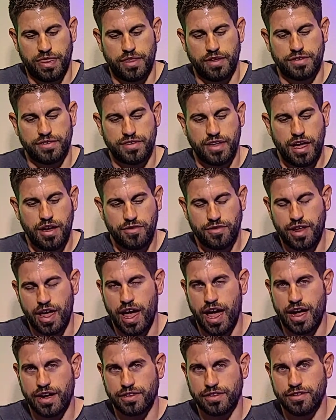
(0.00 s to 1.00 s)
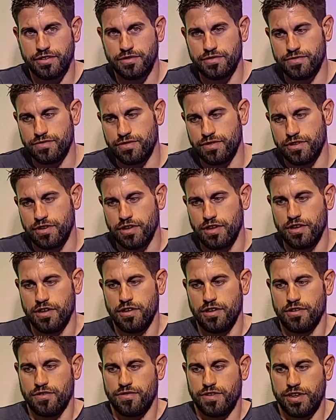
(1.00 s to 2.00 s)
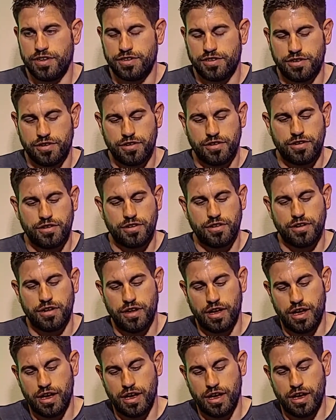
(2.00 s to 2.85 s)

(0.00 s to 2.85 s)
sound active feature.